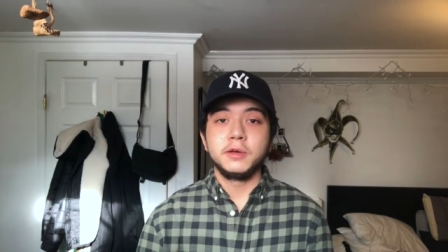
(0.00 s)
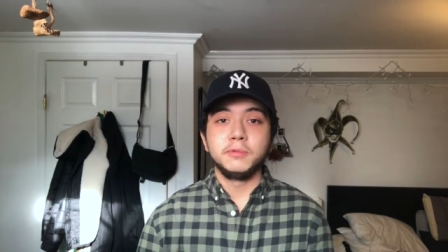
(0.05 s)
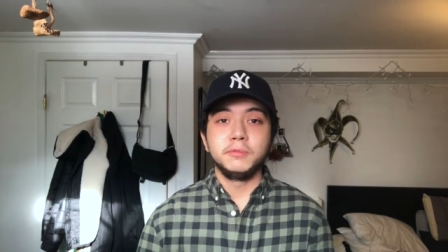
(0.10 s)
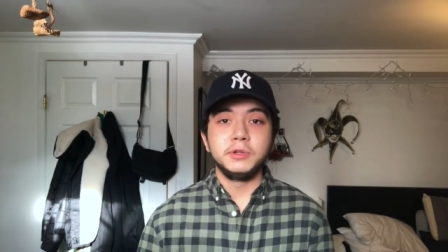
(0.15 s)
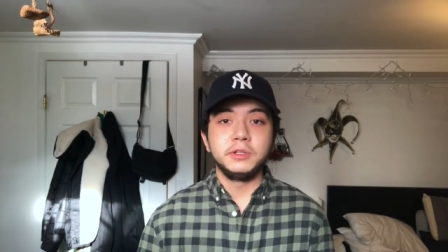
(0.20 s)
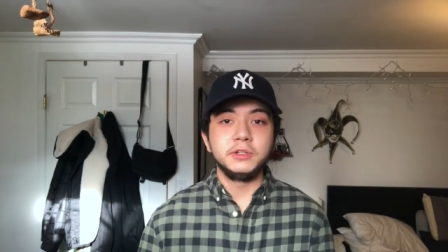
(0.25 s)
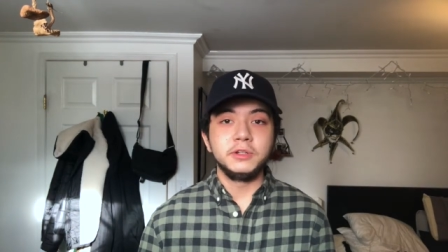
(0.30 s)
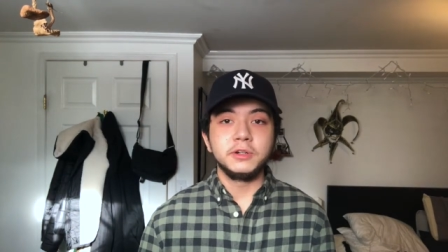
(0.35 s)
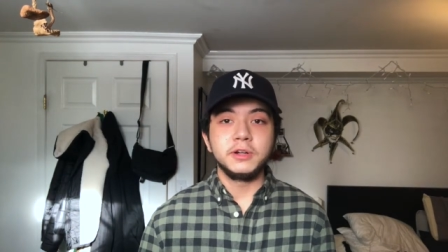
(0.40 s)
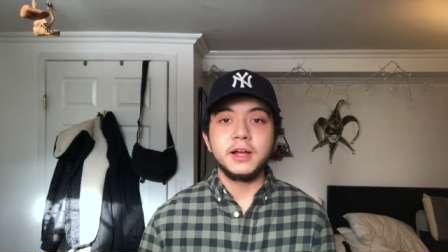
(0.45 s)

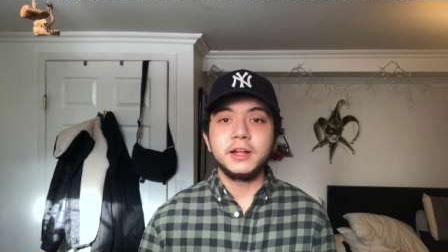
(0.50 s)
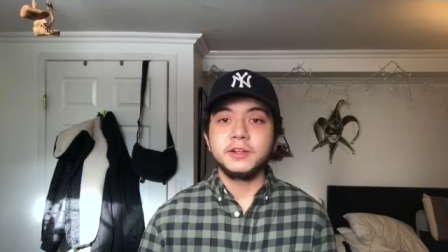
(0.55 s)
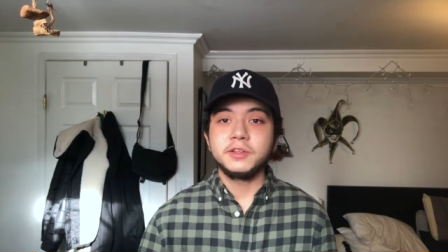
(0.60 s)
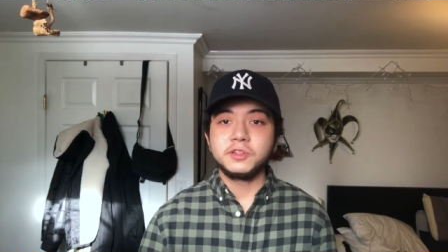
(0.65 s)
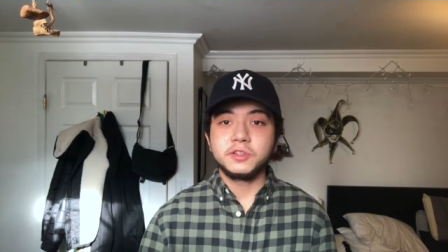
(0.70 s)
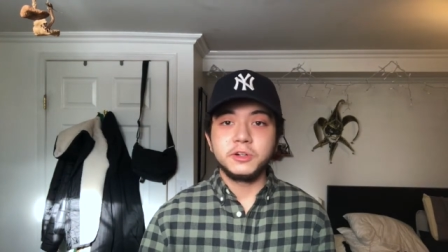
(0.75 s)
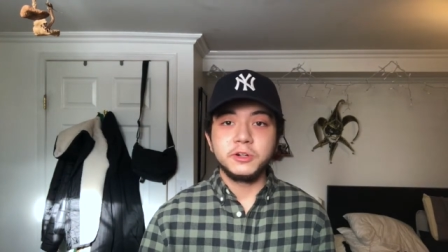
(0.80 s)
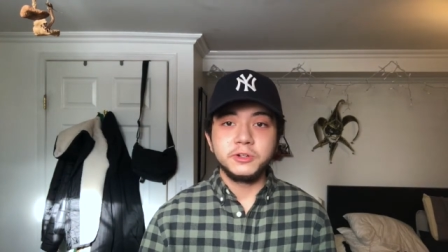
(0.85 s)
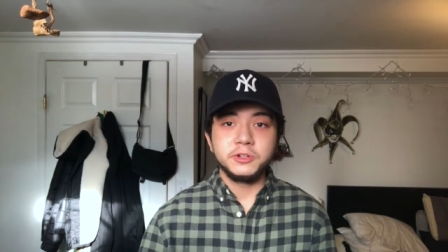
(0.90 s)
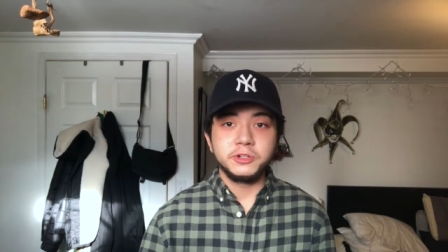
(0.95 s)
when you're out of
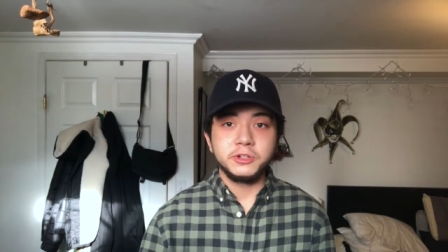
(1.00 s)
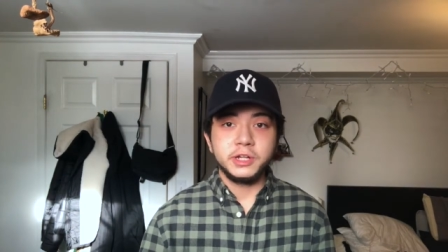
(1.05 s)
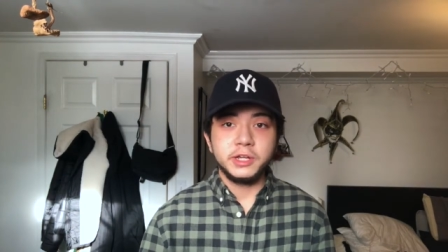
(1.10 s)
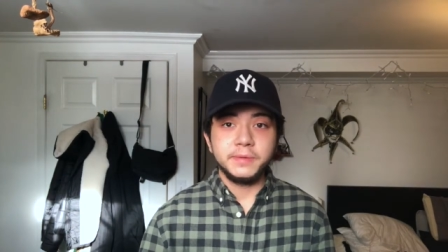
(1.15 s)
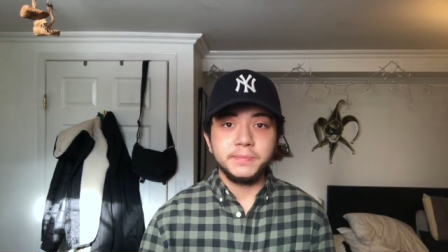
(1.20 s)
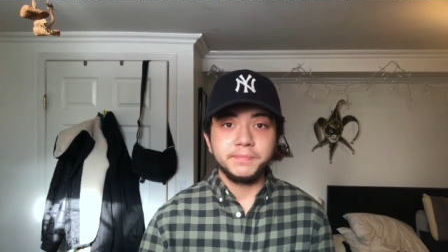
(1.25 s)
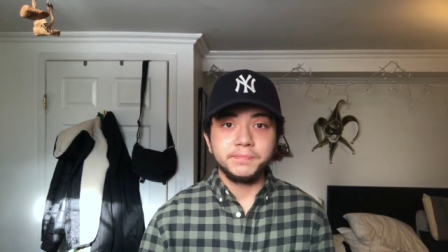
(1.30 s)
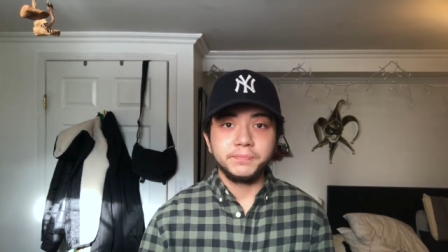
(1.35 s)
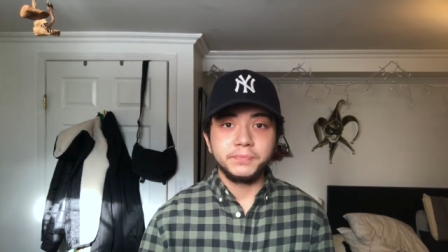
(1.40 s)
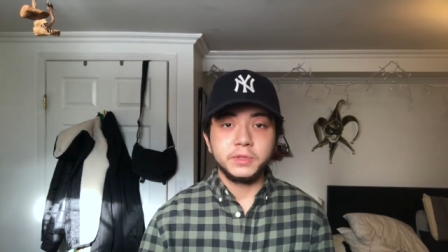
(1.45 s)

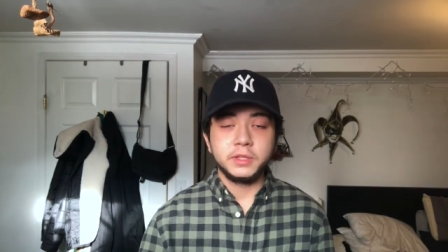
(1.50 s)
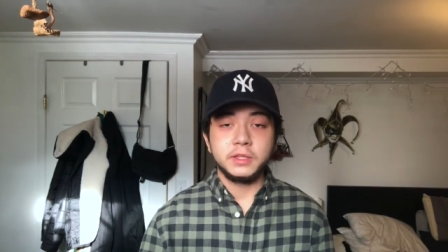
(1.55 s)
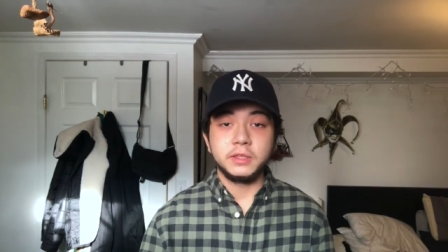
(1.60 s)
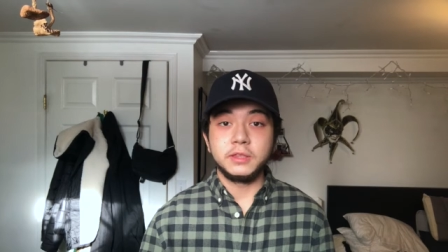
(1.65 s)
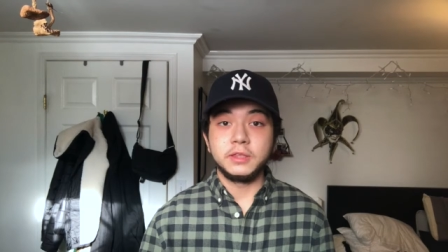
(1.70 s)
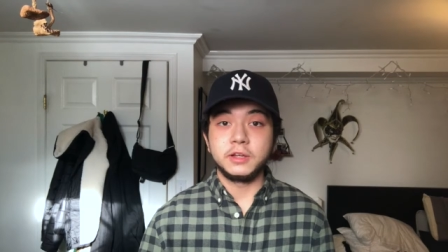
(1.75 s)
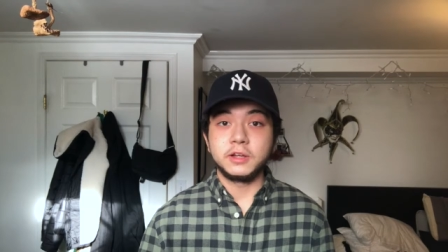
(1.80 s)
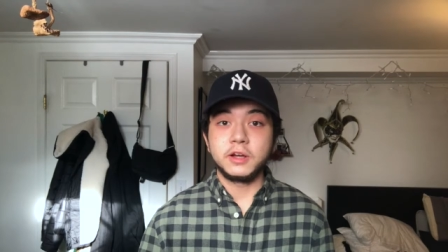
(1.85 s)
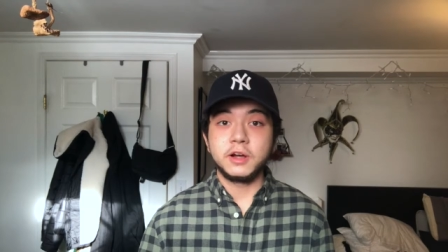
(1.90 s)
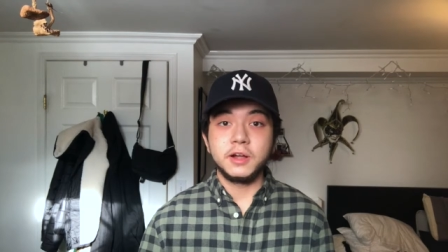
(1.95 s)
surgery,
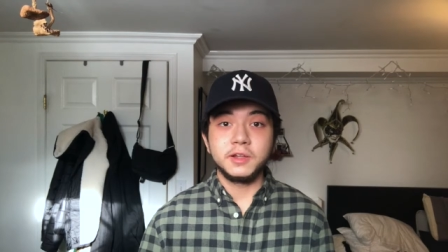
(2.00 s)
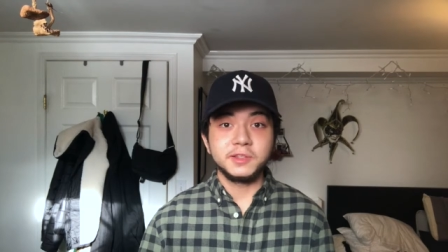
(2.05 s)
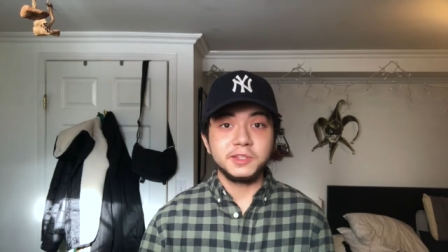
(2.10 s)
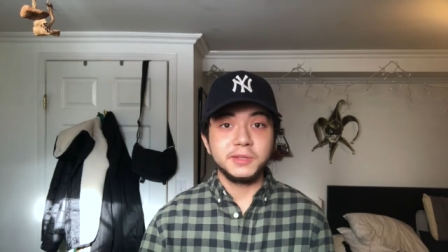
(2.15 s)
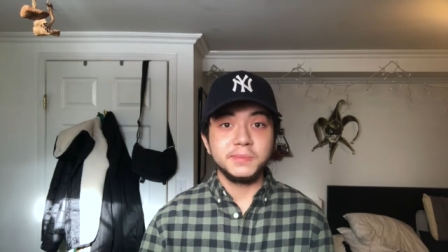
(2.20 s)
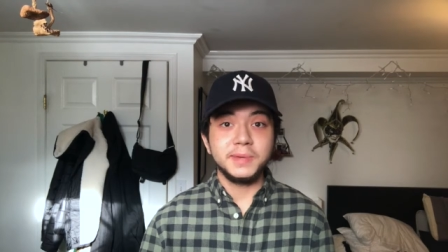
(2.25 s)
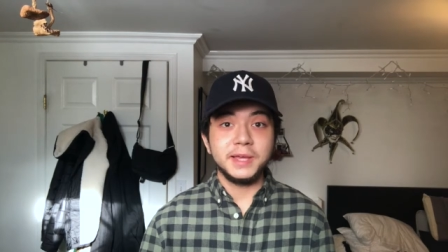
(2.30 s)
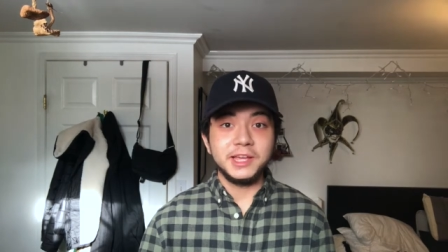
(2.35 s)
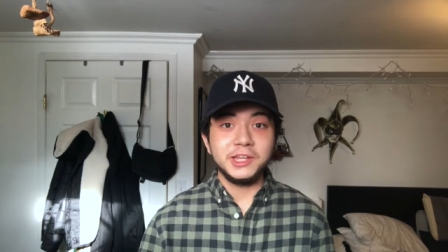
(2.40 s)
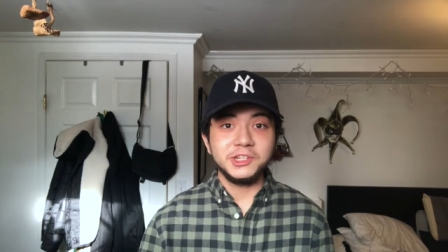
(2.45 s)
the
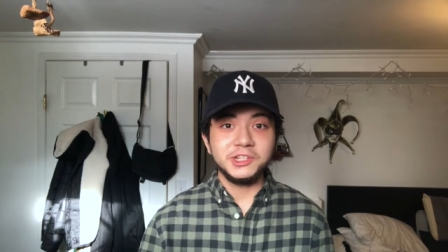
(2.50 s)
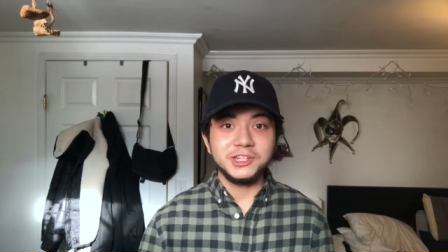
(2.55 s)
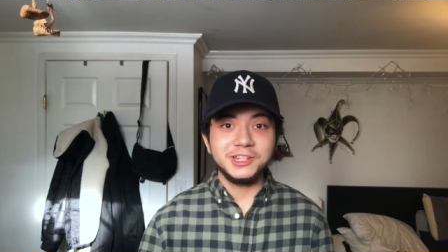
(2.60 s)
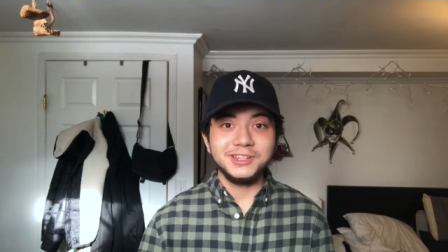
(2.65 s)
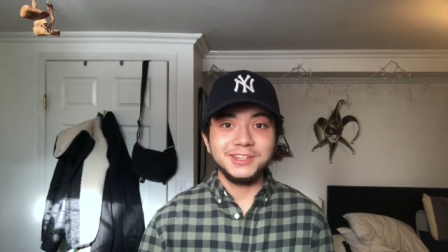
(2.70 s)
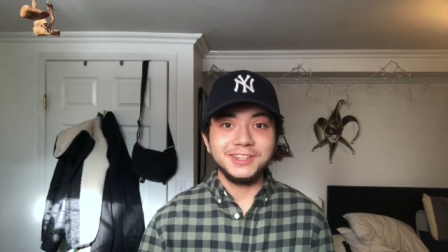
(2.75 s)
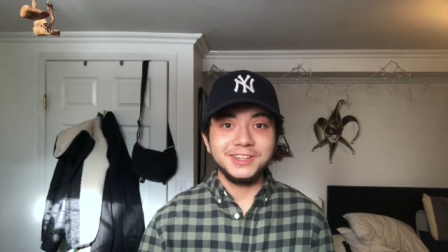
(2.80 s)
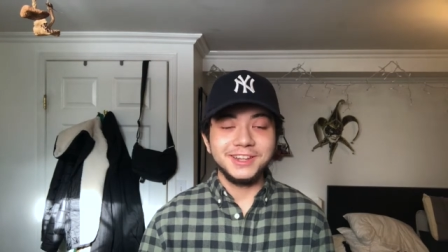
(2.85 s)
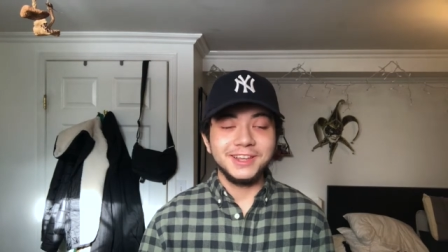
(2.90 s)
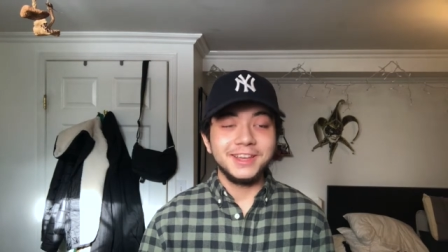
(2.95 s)
constipation